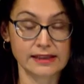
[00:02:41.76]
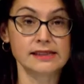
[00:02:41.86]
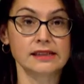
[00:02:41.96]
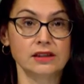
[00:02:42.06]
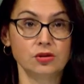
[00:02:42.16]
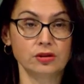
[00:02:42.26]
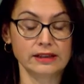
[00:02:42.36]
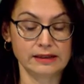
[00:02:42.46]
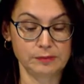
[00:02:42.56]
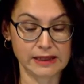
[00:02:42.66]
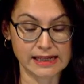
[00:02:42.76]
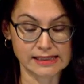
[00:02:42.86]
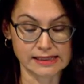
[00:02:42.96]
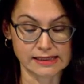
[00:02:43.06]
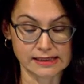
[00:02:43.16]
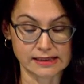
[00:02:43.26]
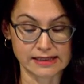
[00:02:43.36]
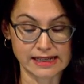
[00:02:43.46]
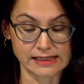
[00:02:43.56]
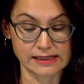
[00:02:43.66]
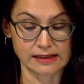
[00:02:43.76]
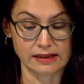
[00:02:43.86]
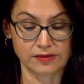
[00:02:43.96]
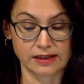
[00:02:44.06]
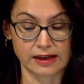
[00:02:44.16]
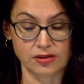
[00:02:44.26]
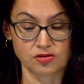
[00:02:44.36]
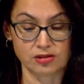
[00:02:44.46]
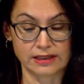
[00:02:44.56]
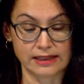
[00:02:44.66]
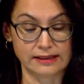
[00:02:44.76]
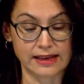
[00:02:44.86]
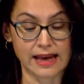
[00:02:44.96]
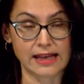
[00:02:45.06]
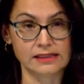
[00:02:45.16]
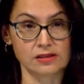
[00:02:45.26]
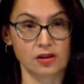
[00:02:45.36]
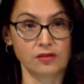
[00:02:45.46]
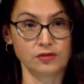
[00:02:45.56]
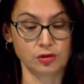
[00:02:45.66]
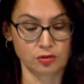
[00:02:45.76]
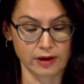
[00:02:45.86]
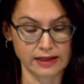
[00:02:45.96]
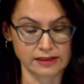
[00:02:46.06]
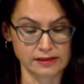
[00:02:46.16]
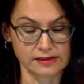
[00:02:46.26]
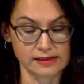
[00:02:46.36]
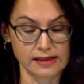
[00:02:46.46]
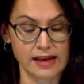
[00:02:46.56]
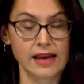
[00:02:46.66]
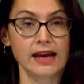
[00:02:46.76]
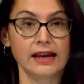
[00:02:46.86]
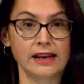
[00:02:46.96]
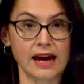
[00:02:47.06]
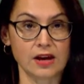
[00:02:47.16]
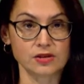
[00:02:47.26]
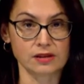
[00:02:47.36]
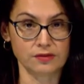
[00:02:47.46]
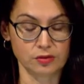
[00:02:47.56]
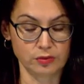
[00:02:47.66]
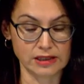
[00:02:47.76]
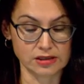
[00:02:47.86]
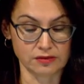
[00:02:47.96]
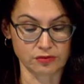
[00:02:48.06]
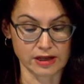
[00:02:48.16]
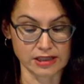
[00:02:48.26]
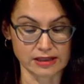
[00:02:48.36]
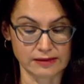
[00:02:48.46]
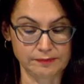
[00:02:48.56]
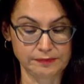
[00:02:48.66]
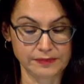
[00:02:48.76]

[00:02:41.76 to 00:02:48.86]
that securely places the destiny of the country in the hands of Ukrainians and out of the reach of Russia.